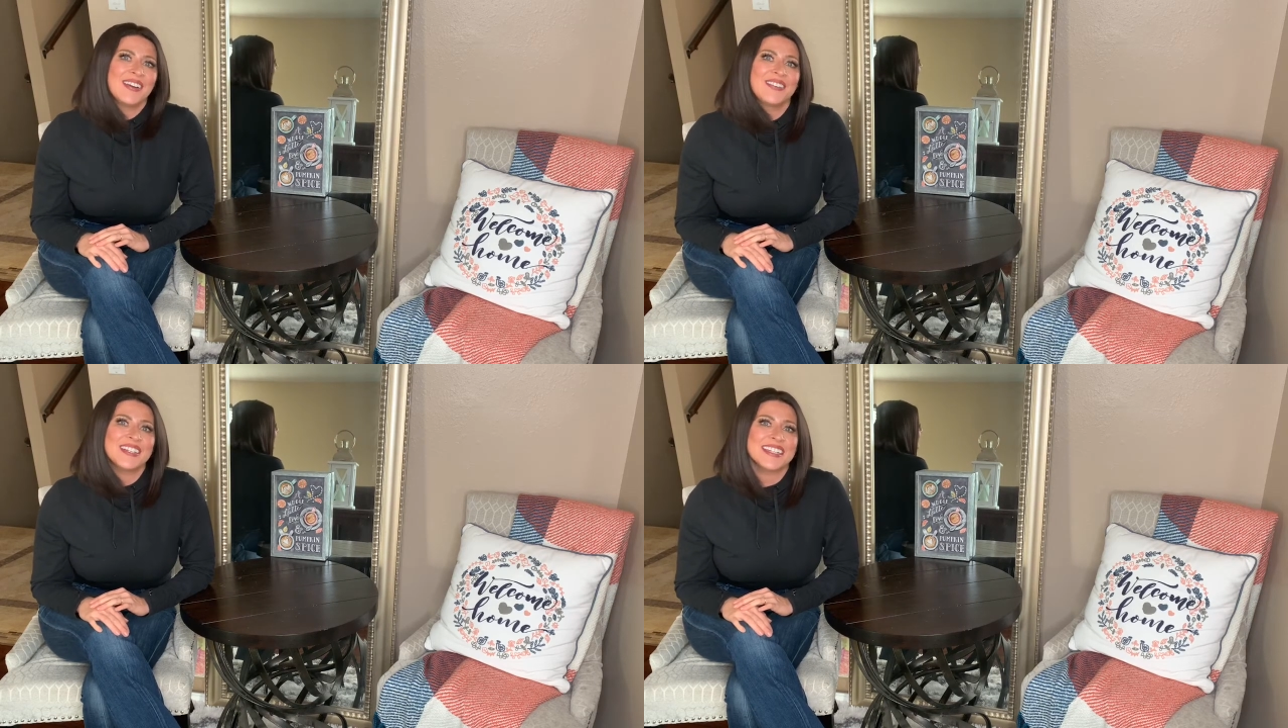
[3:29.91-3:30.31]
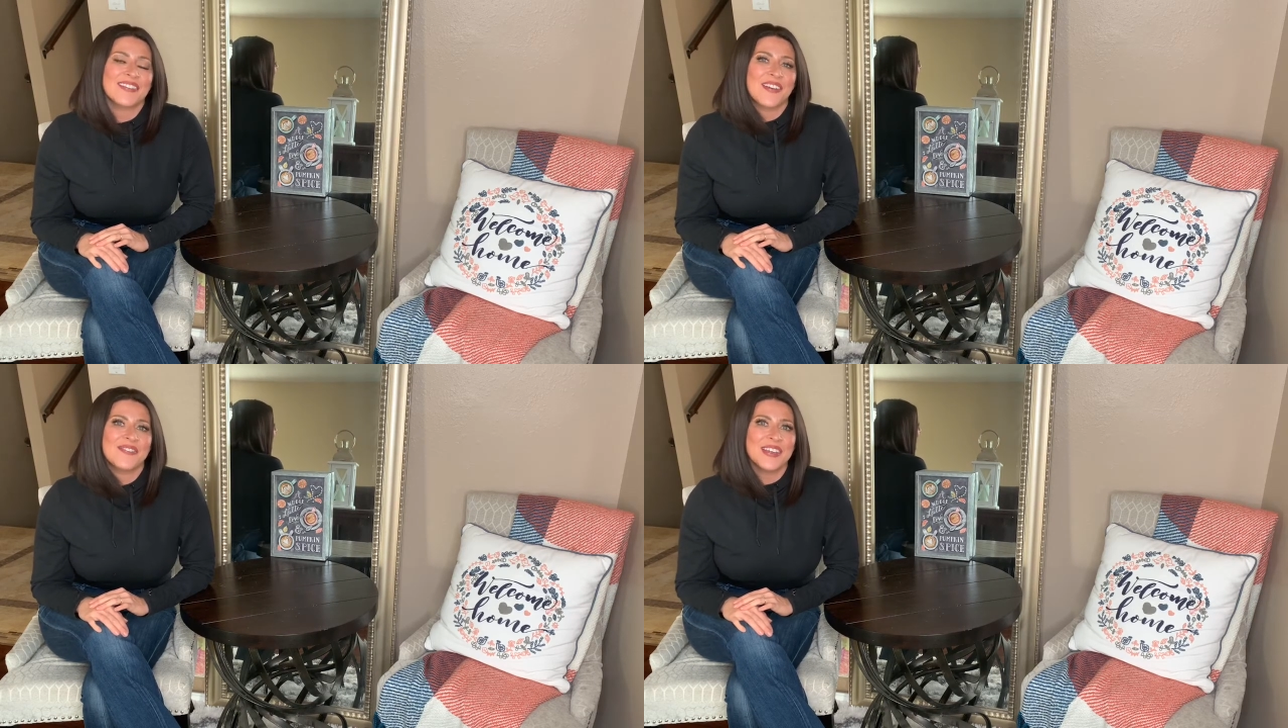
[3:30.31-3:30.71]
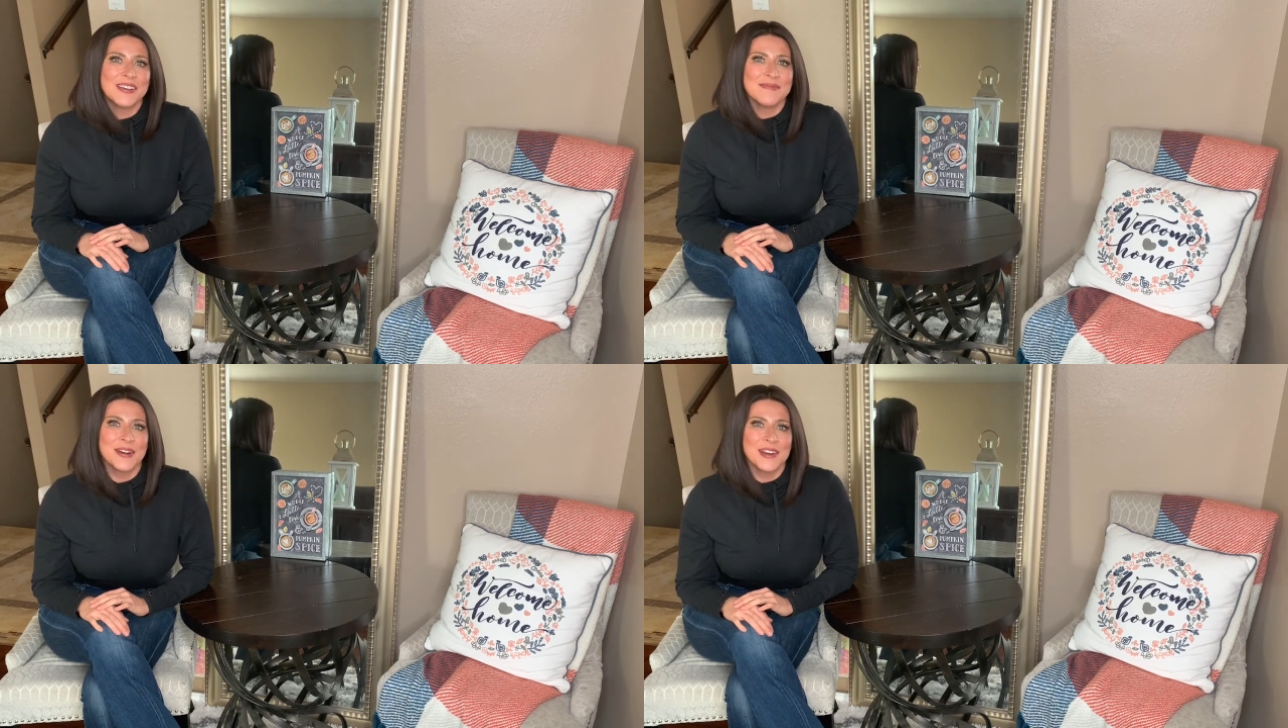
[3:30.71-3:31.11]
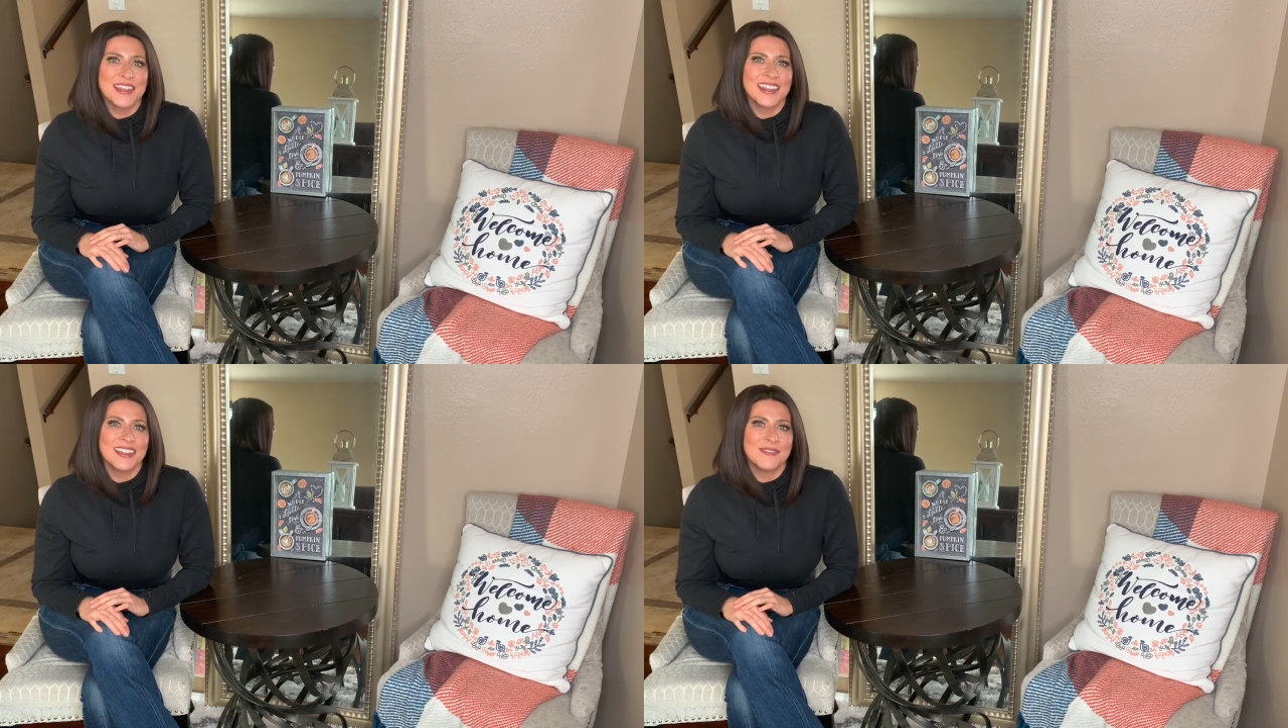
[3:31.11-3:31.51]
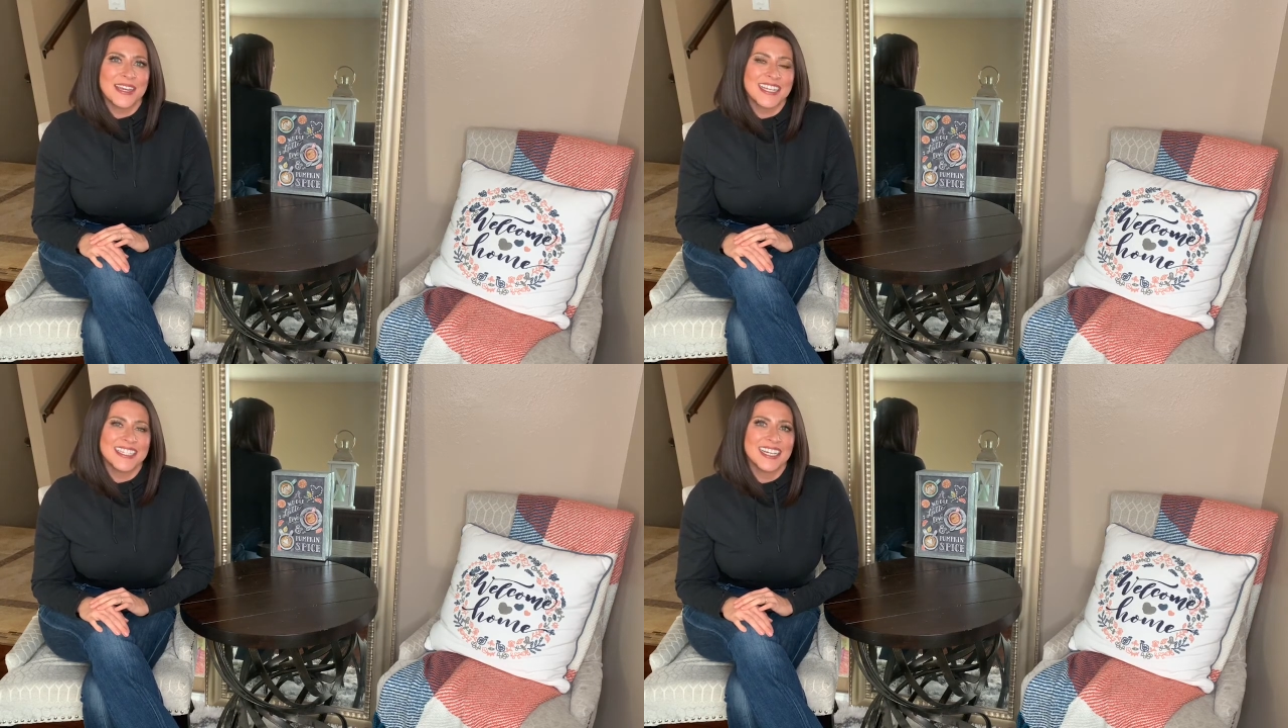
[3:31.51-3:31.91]
We just have a few more
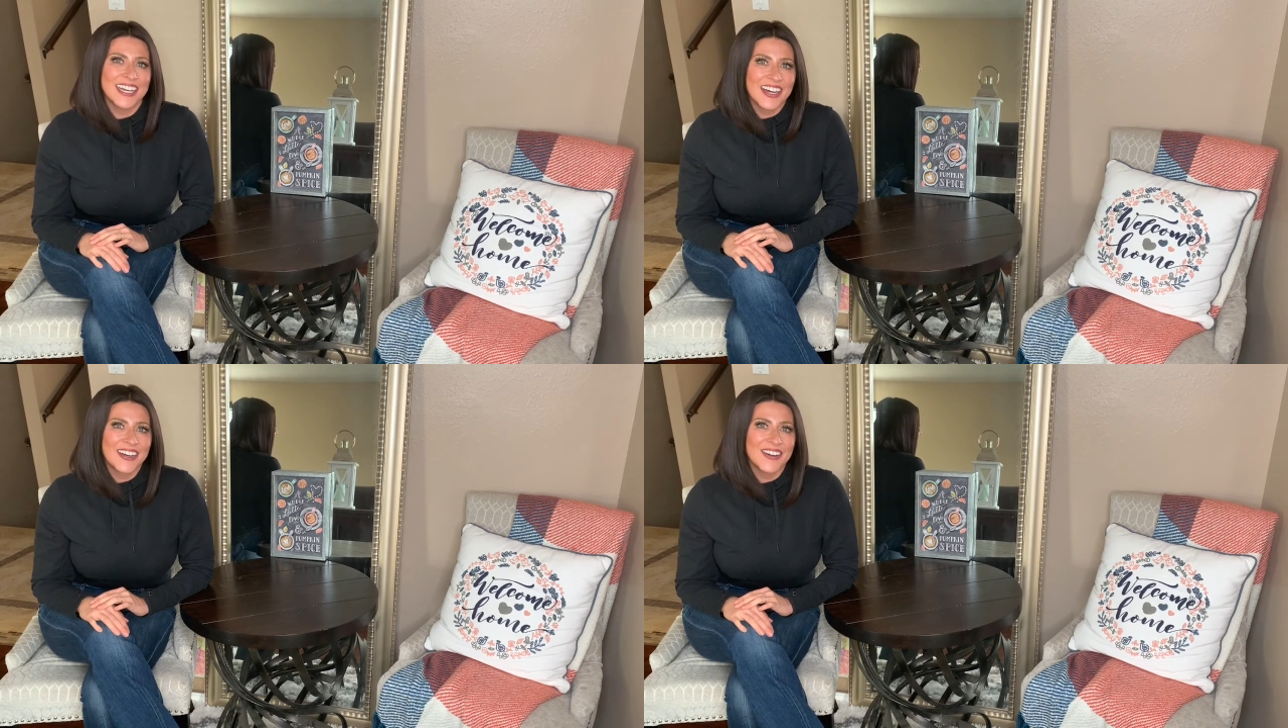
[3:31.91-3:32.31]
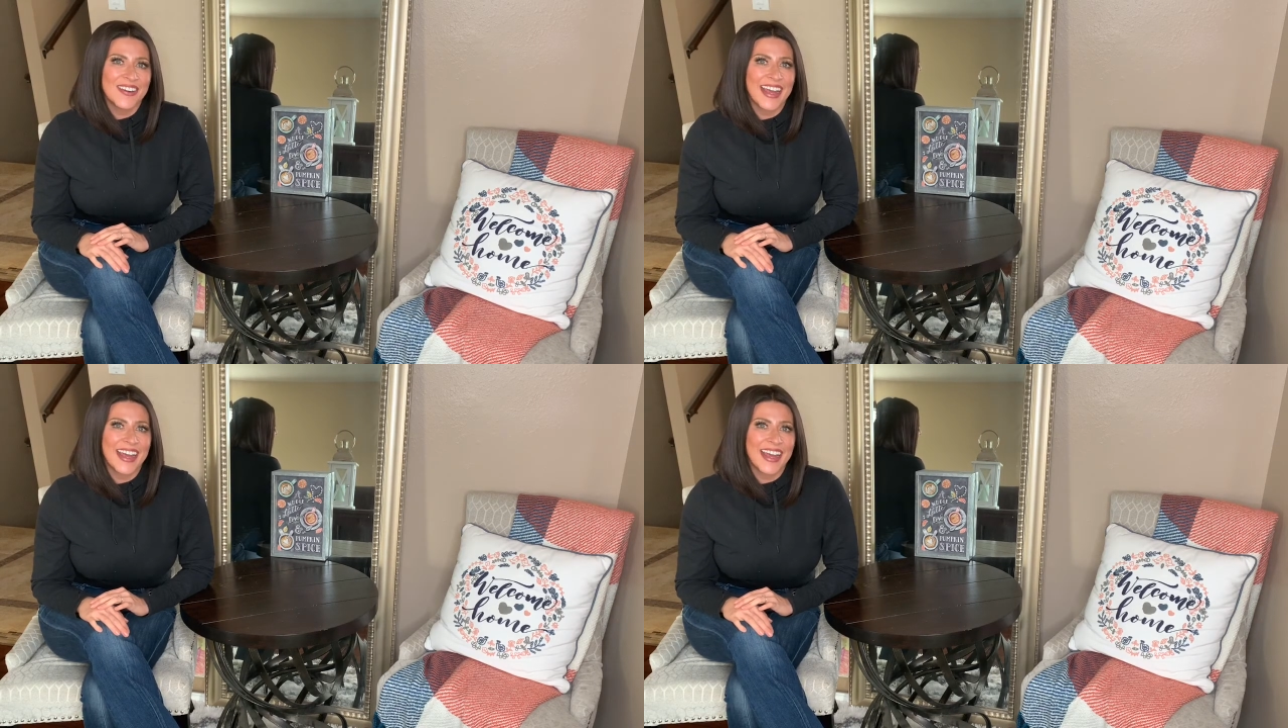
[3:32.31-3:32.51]
weeks to go,